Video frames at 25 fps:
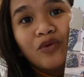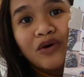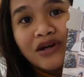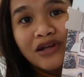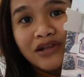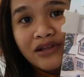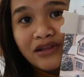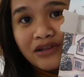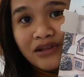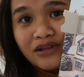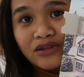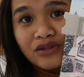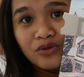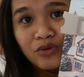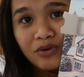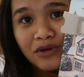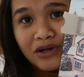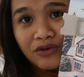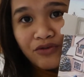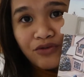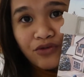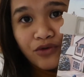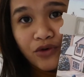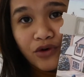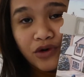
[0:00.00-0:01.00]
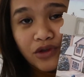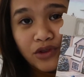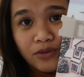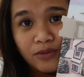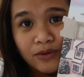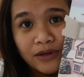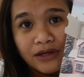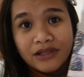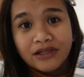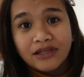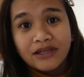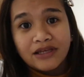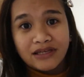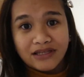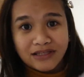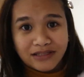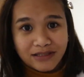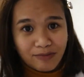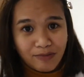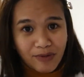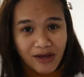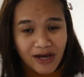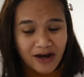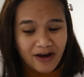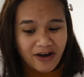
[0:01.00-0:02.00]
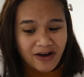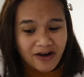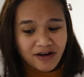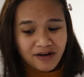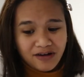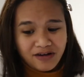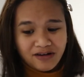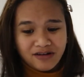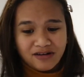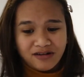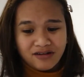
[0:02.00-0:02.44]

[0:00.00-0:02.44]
one, the 24th one, is a bear.